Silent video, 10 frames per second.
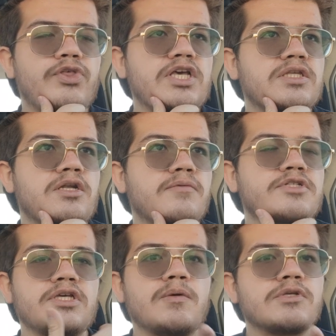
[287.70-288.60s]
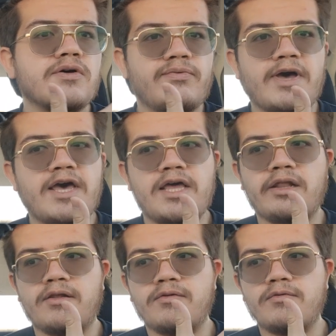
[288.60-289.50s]
and I'm just thinking to myself in my
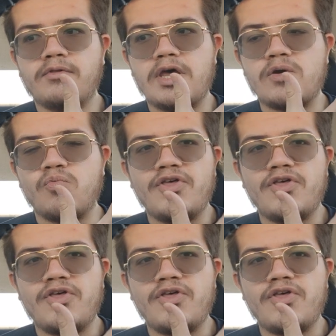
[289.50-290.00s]
head, like,